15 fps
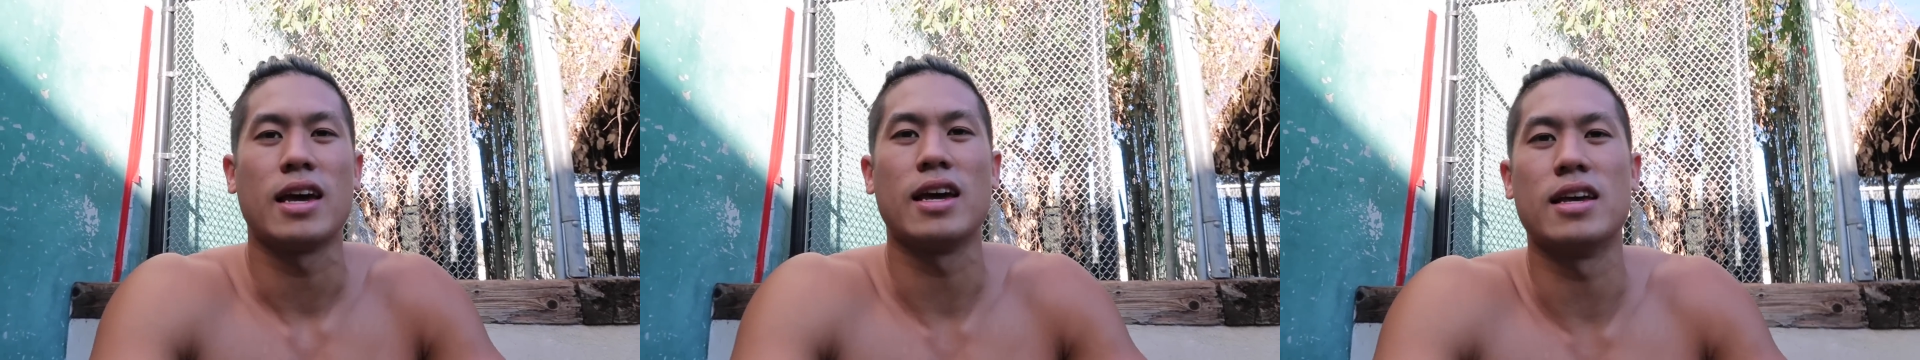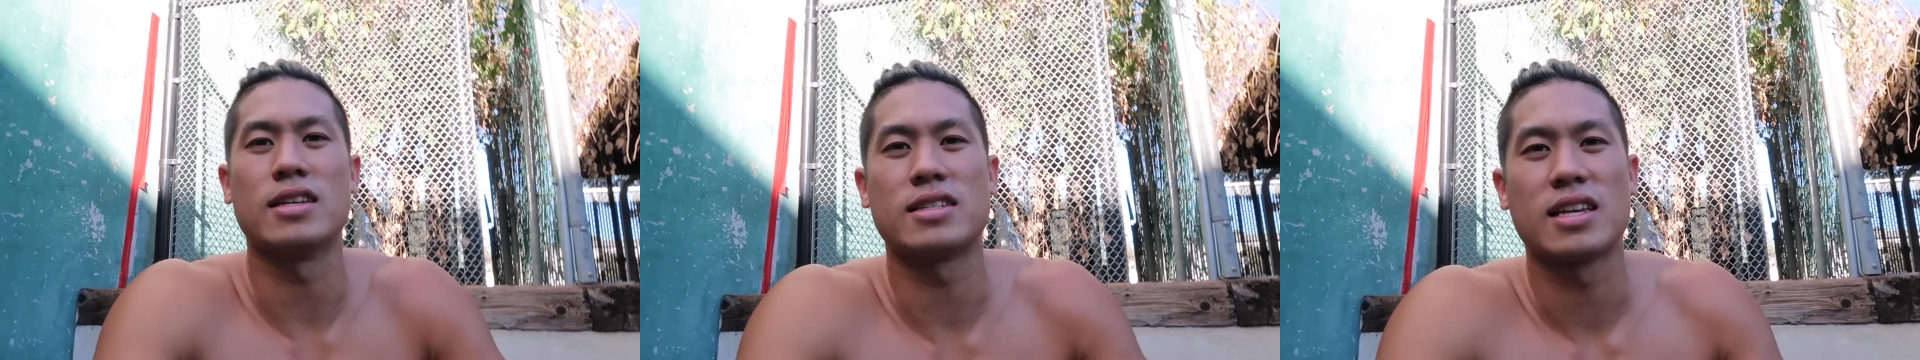
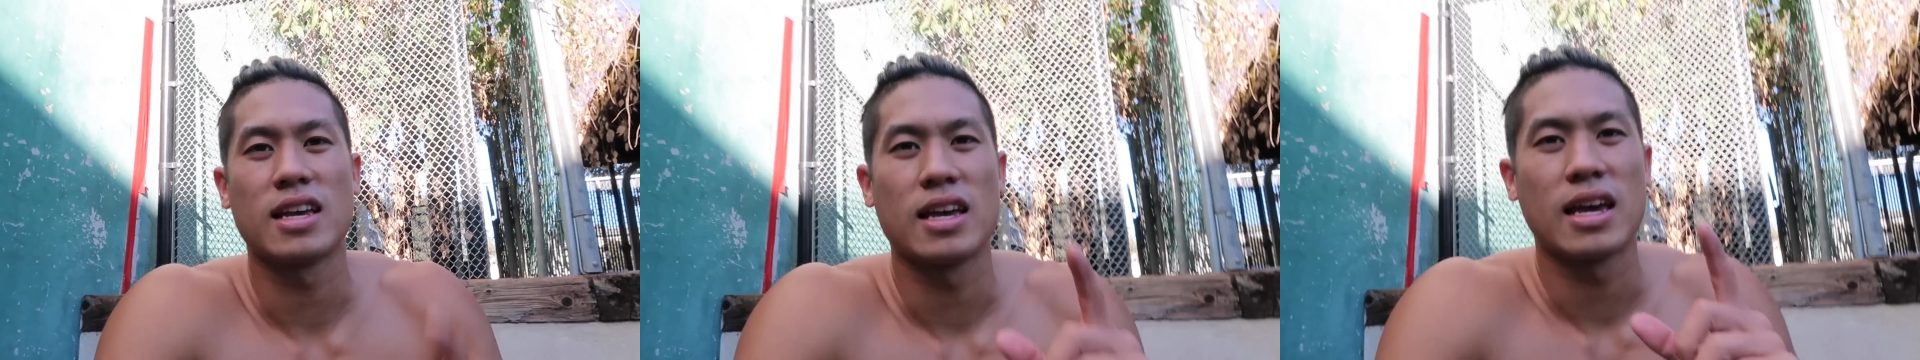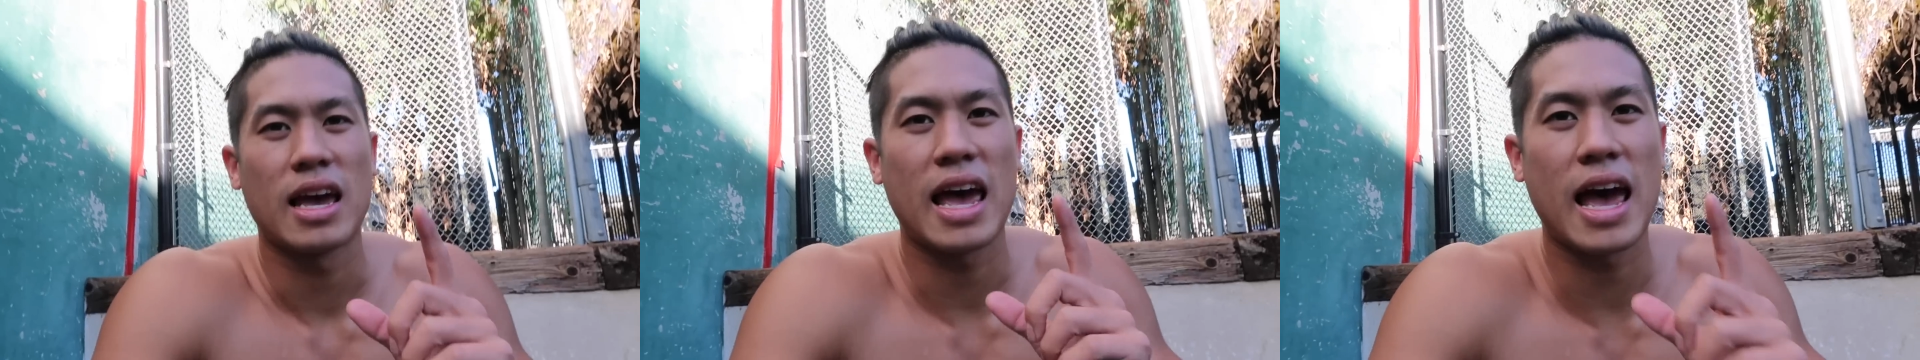is
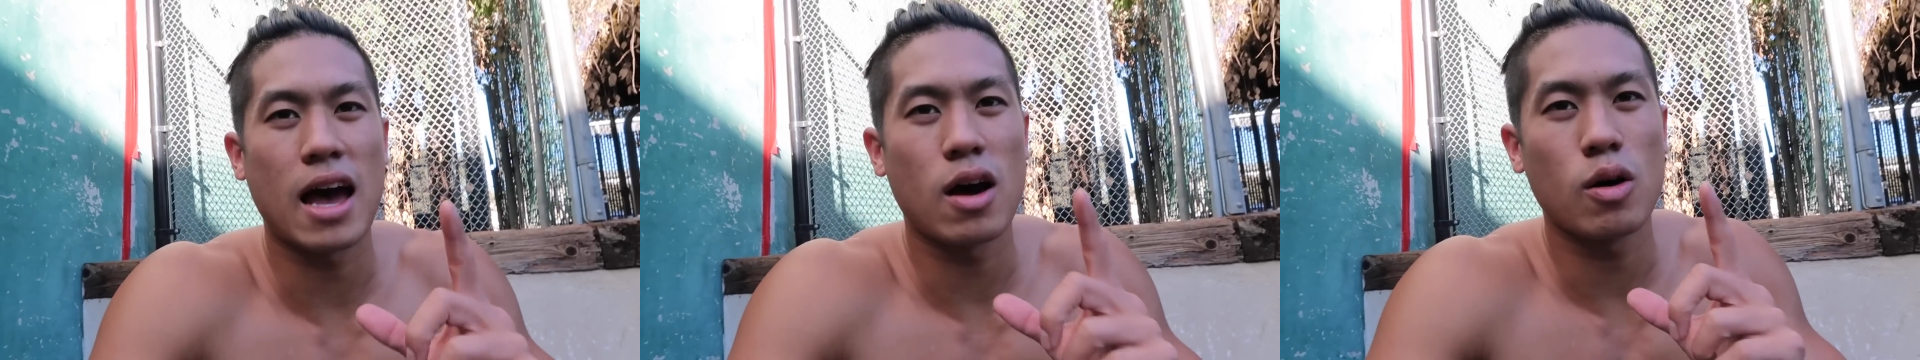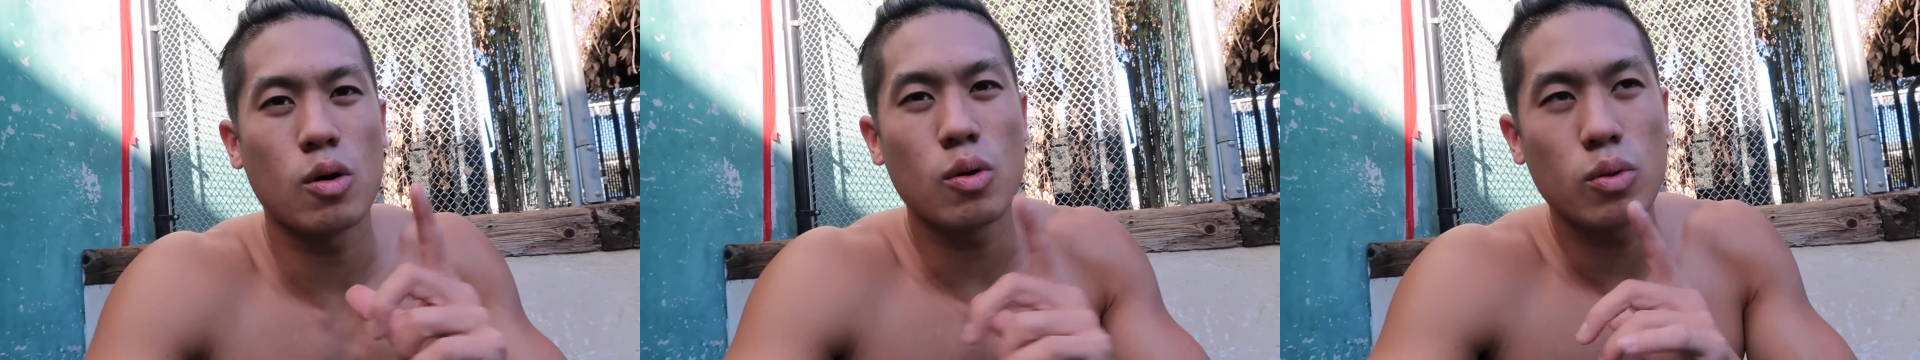
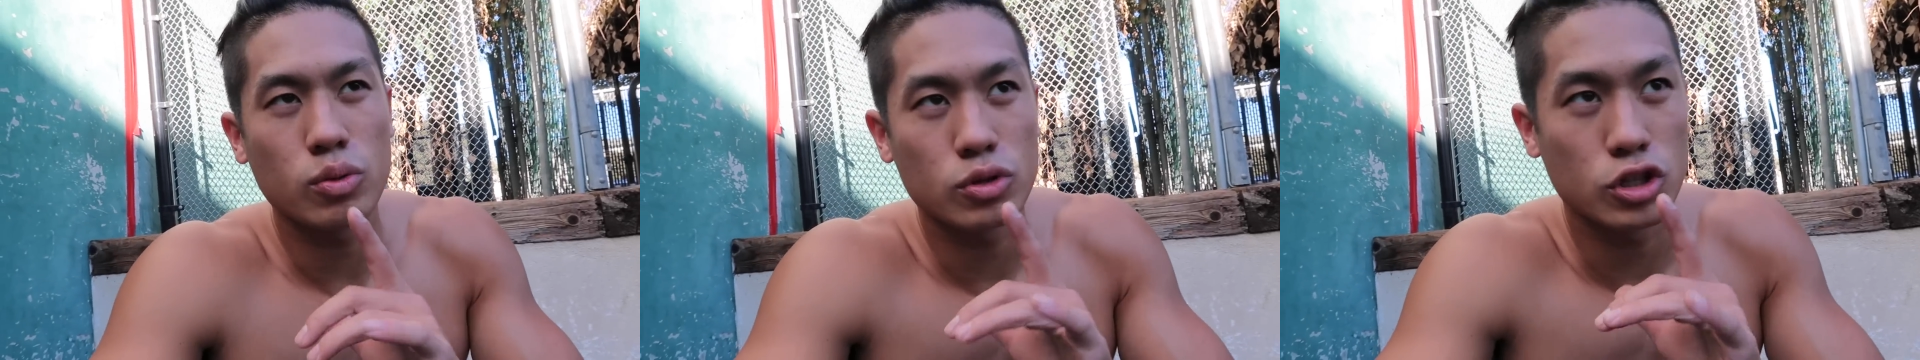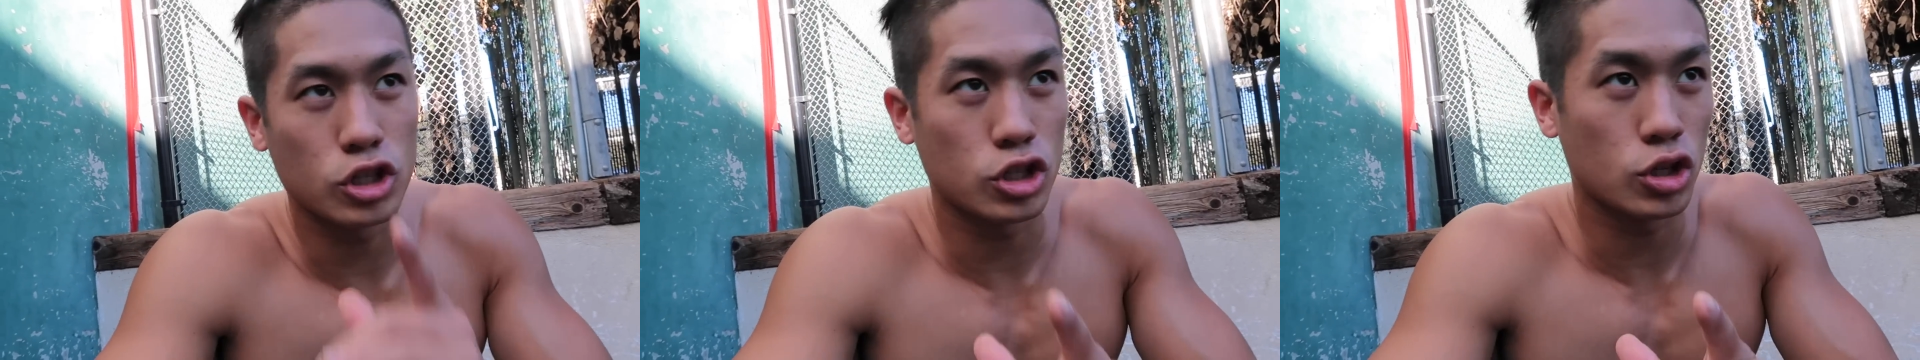how
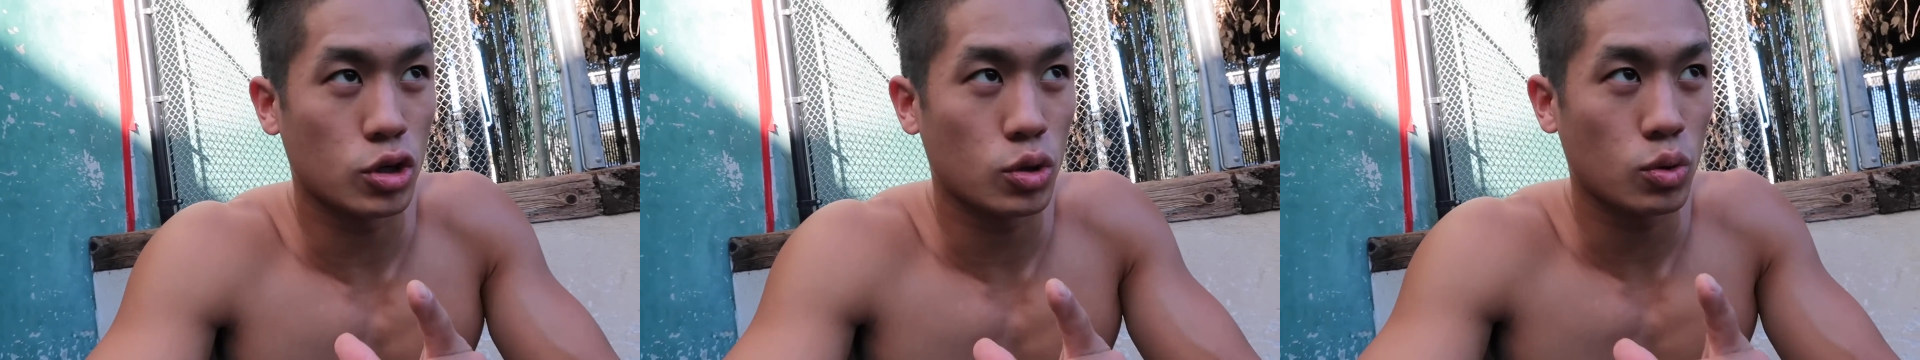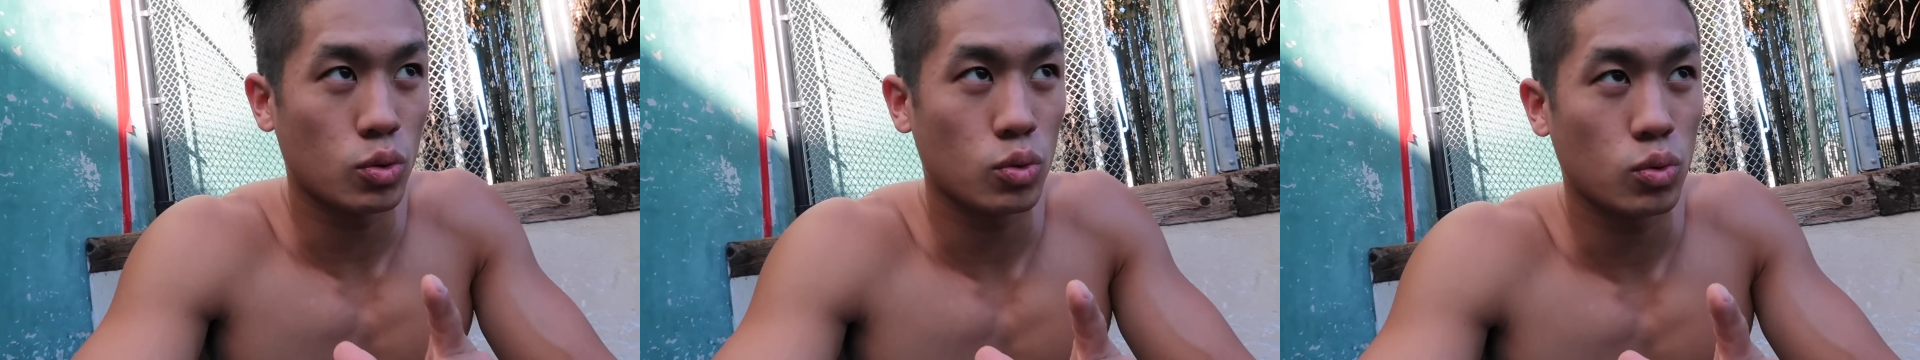to
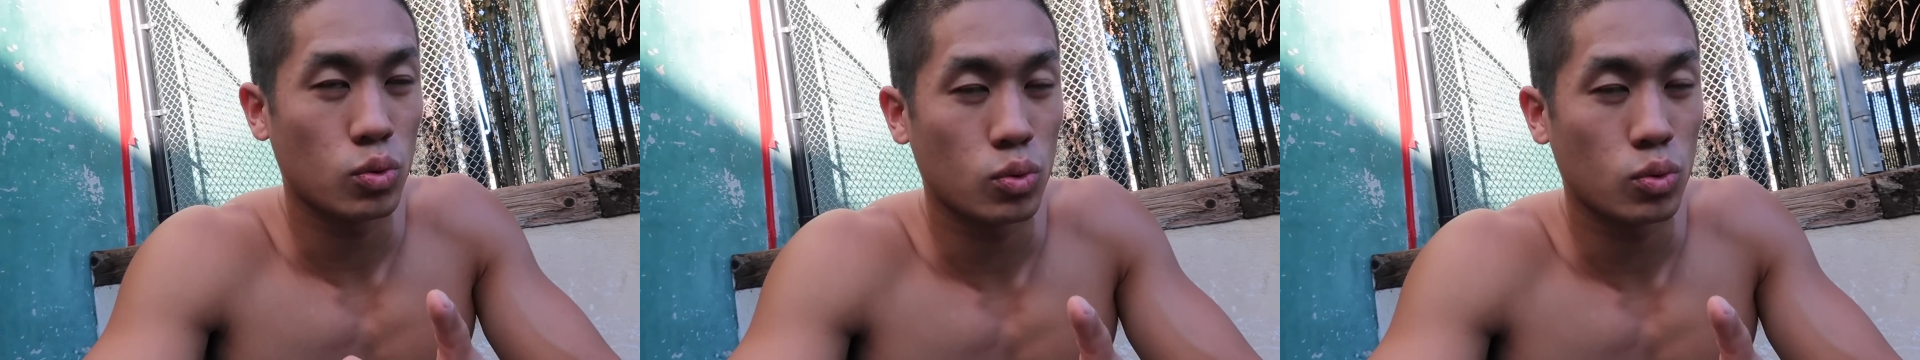do